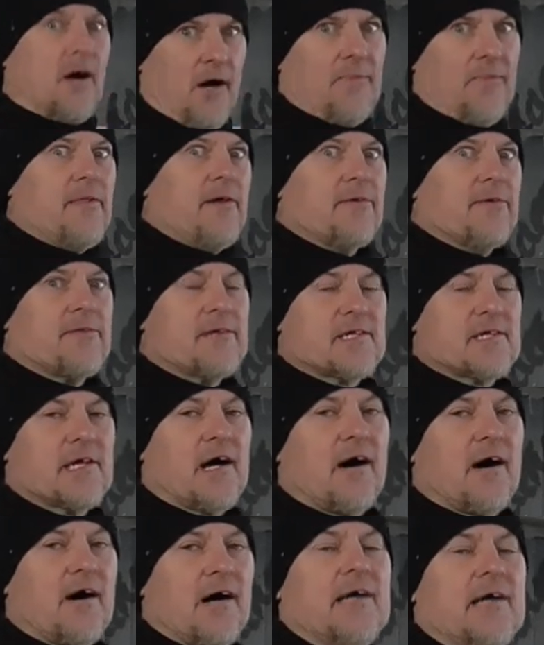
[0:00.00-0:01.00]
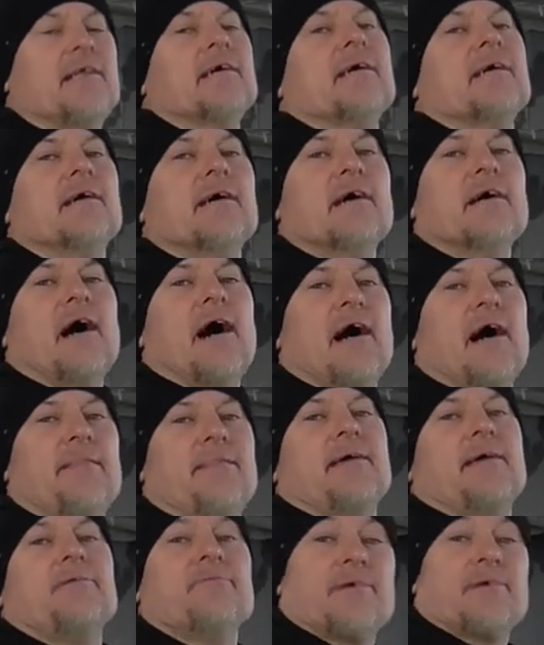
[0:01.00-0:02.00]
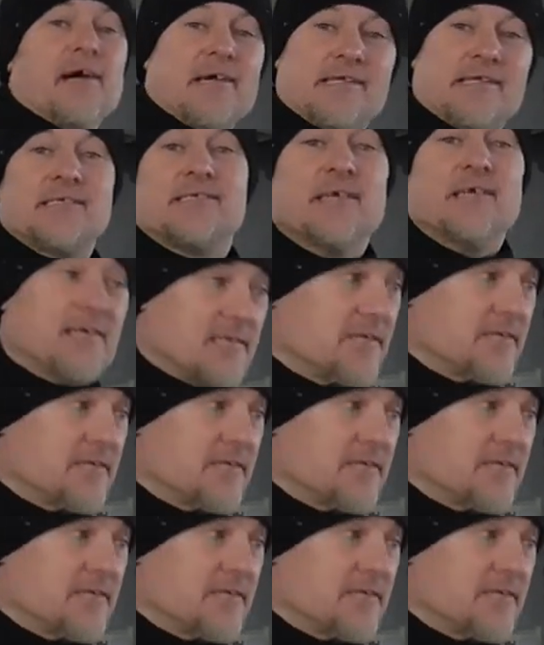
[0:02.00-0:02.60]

on the other side, and then you'll get to see